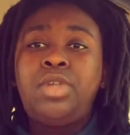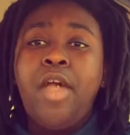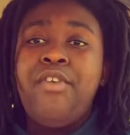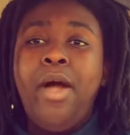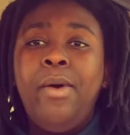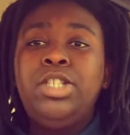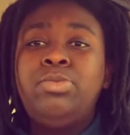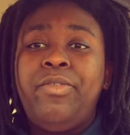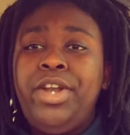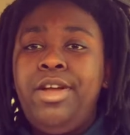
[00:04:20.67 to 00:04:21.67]
if y'all watch
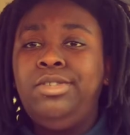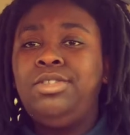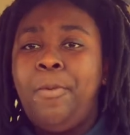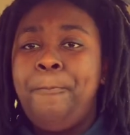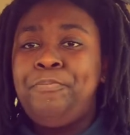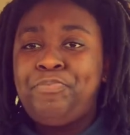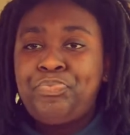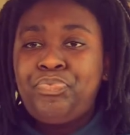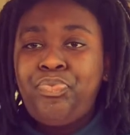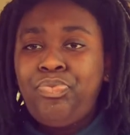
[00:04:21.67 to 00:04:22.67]
my videos,
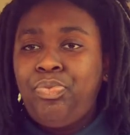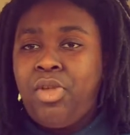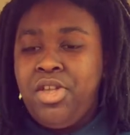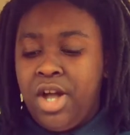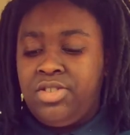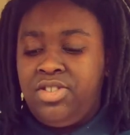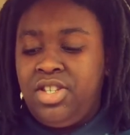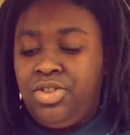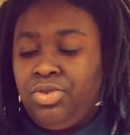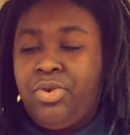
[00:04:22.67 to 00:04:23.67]
y'all can
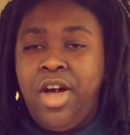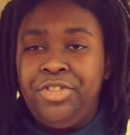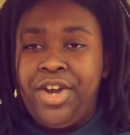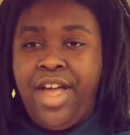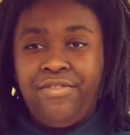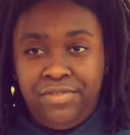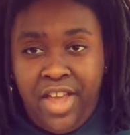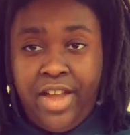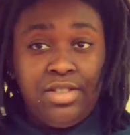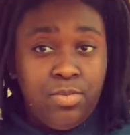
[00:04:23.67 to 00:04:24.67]
see throughout that I have
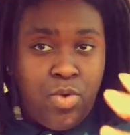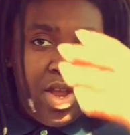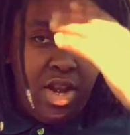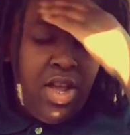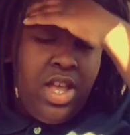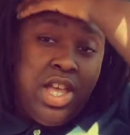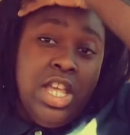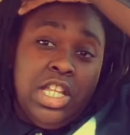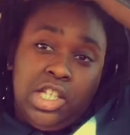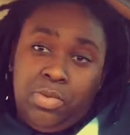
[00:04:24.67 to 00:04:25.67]
gained some weight,
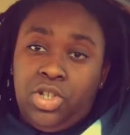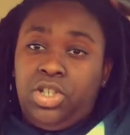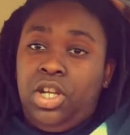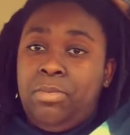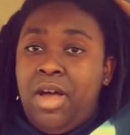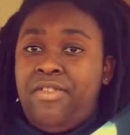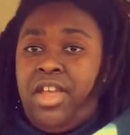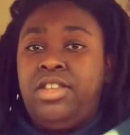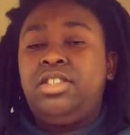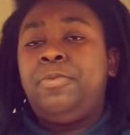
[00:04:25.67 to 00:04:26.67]
especially in my
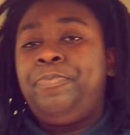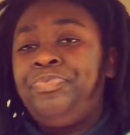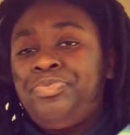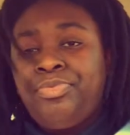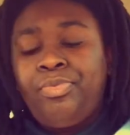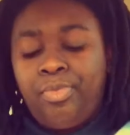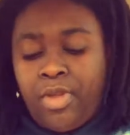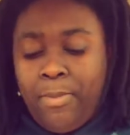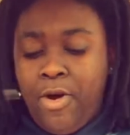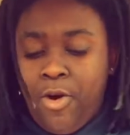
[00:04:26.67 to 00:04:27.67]
face.
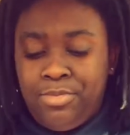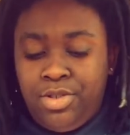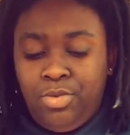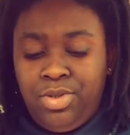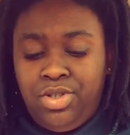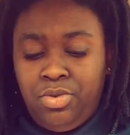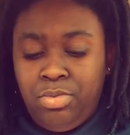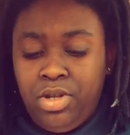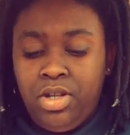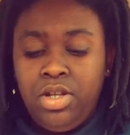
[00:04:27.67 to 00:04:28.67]
My arms a little bit too,
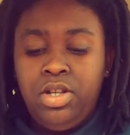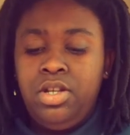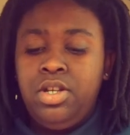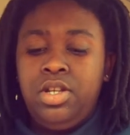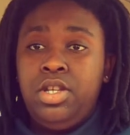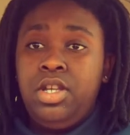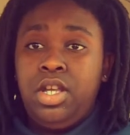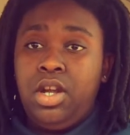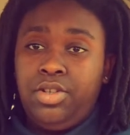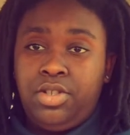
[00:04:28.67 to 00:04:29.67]
but,
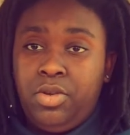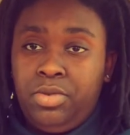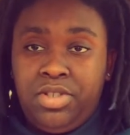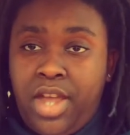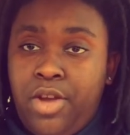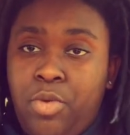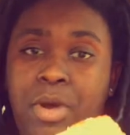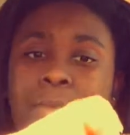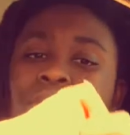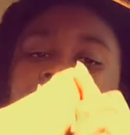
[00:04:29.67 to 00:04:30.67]
and also this angle
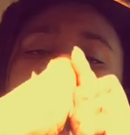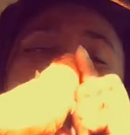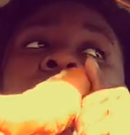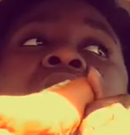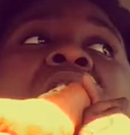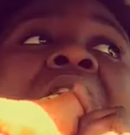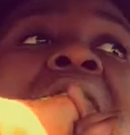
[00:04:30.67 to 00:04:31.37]
probably isn't helping.